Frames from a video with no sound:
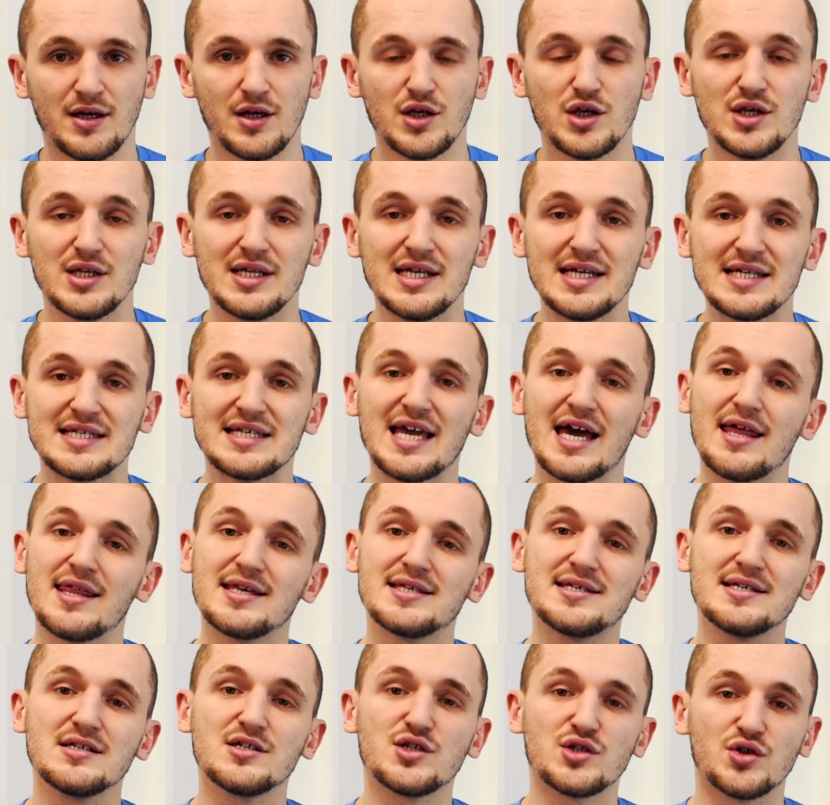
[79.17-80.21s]
You need to get
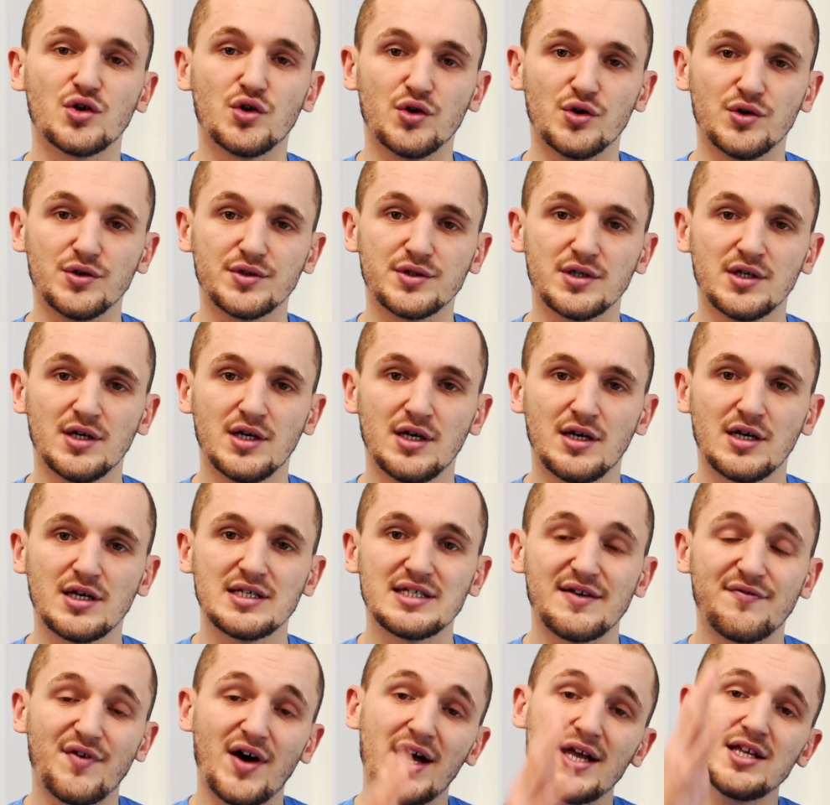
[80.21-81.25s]
this installed.
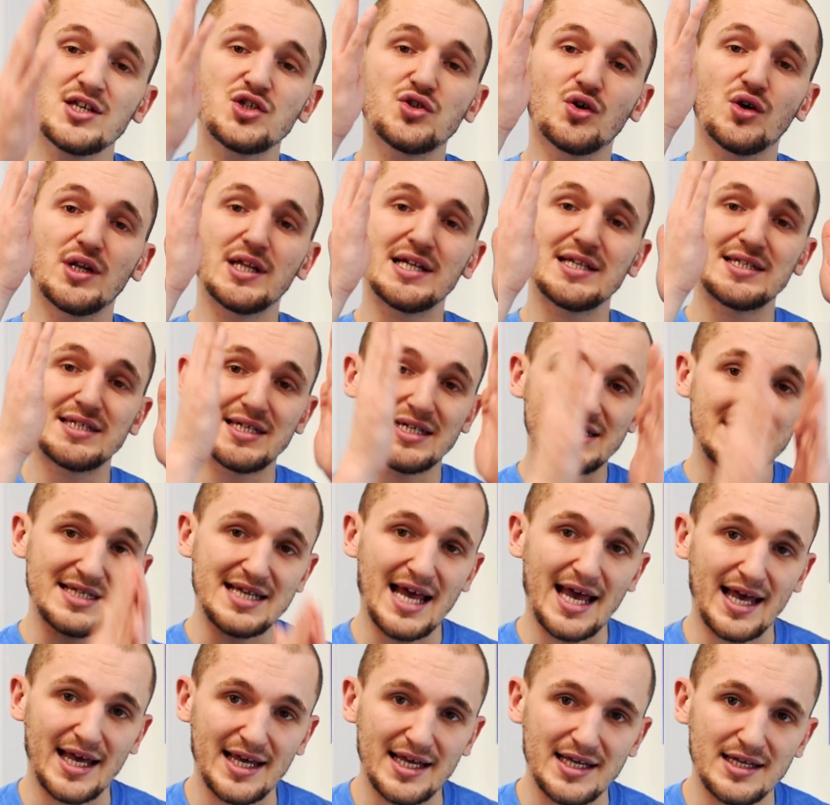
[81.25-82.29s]
So if I install it
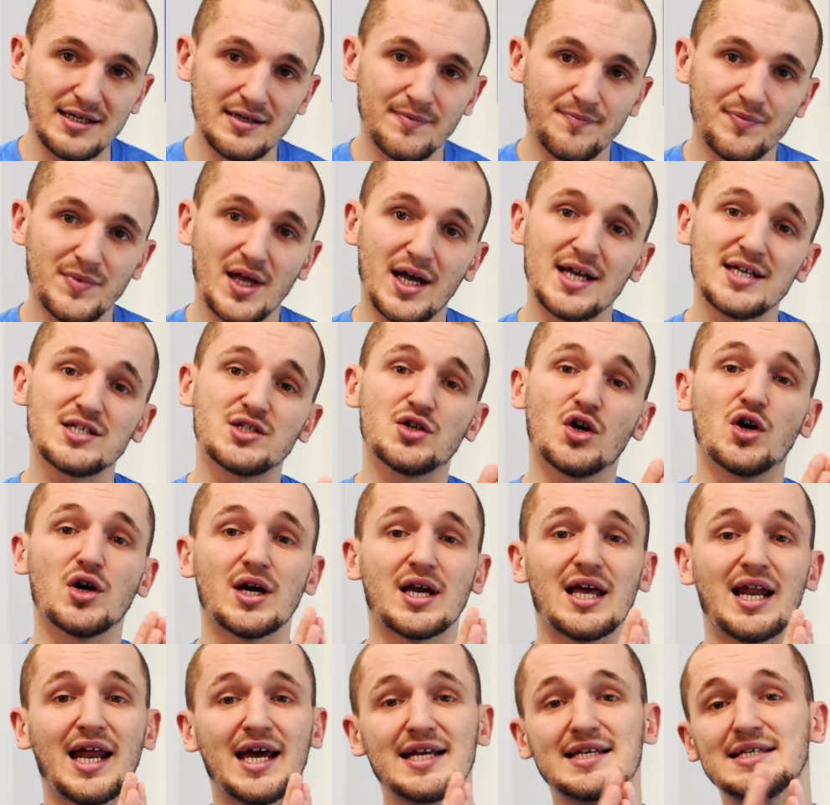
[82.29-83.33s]
today, I start
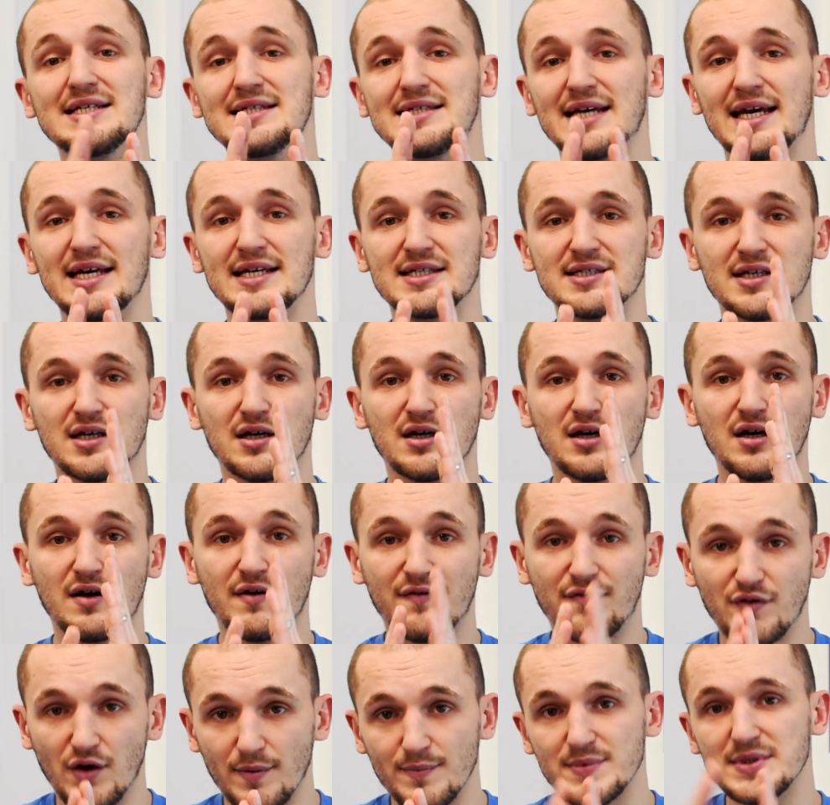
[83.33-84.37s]
collecting data
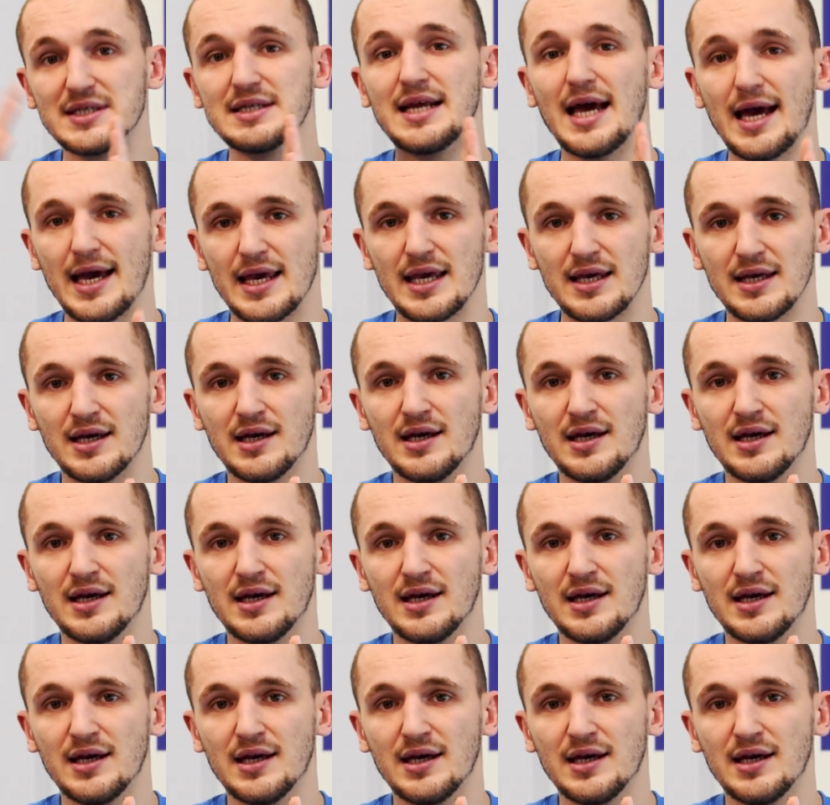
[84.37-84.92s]
from today.